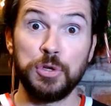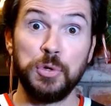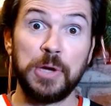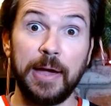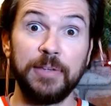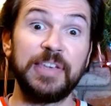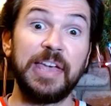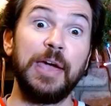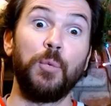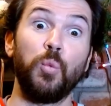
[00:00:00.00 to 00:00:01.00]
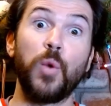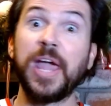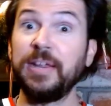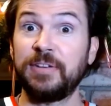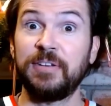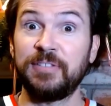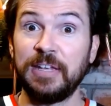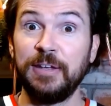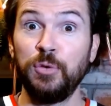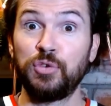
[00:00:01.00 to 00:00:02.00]
you guys, wait to
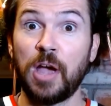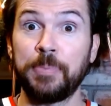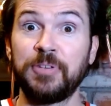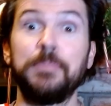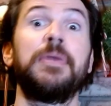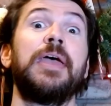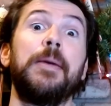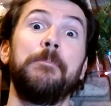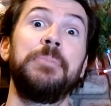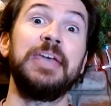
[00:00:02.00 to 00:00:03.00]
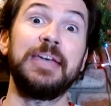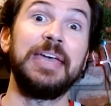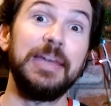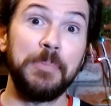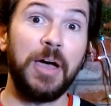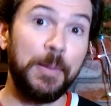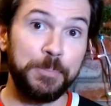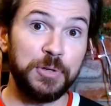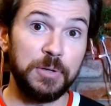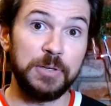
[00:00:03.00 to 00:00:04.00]
see who drops him. Pick him
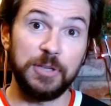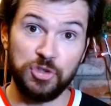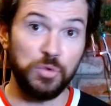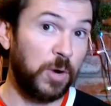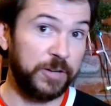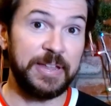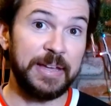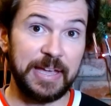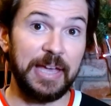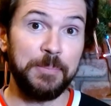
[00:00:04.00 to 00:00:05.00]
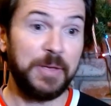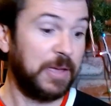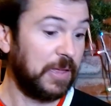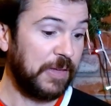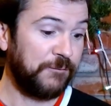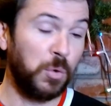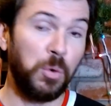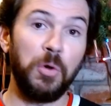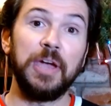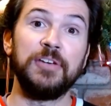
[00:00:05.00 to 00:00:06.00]
up, dude. Did you watch that game? That
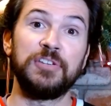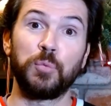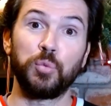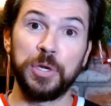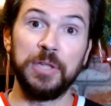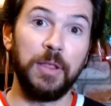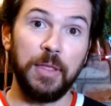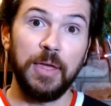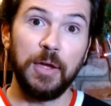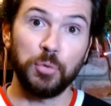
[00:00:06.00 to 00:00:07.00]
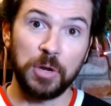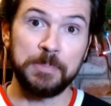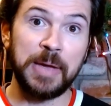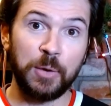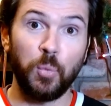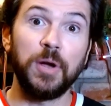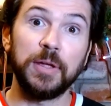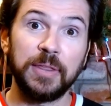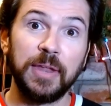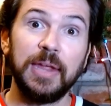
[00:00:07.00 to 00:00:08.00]
fool is a real running back
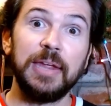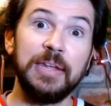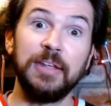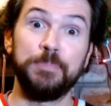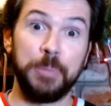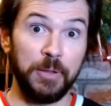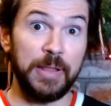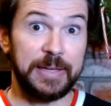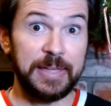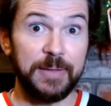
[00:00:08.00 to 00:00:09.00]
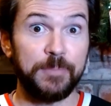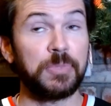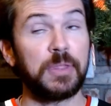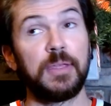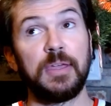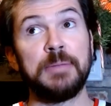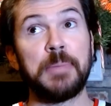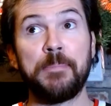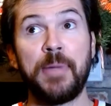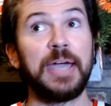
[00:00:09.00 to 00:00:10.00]
1. He is built like it. In
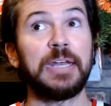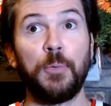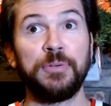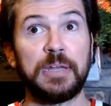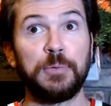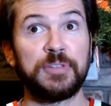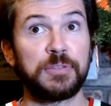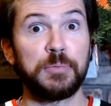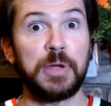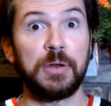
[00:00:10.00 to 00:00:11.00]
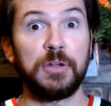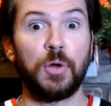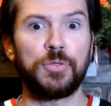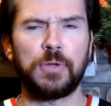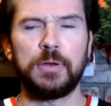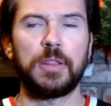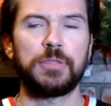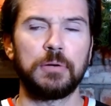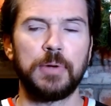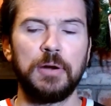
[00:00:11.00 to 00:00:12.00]
my mind, I always thought he was a 3rd round, not
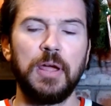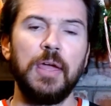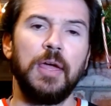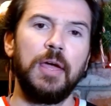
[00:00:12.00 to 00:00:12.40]
3rd round,